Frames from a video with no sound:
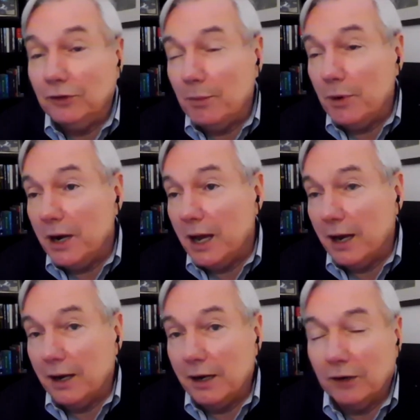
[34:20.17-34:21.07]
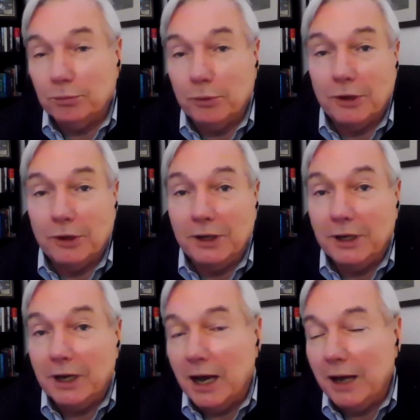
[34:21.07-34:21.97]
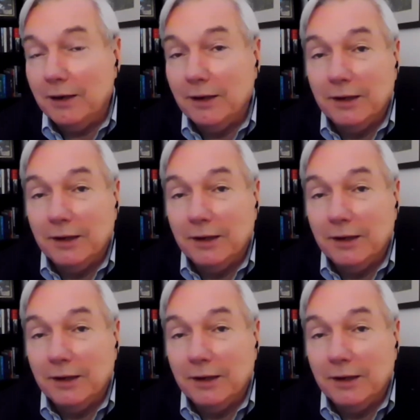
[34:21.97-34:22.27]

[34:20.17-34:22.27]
I'm not an expert in econ.